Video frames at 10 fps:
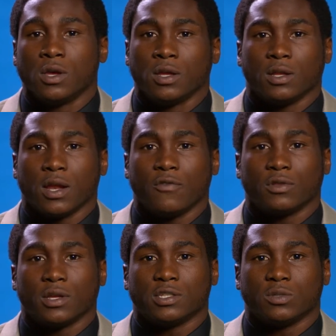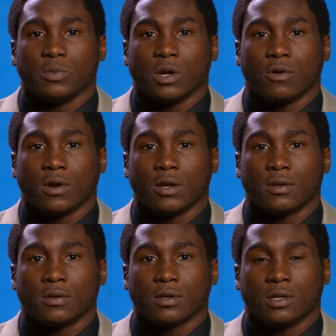then everything should be all right,
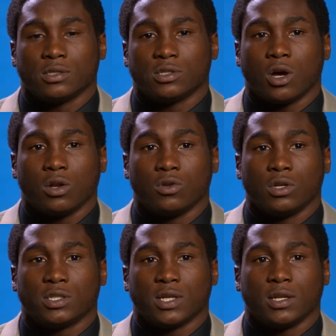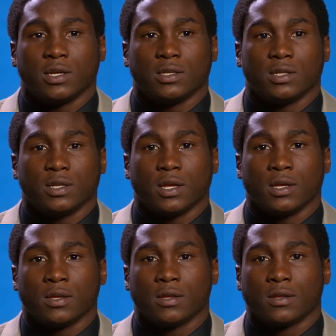because it's all on us at the end of the day.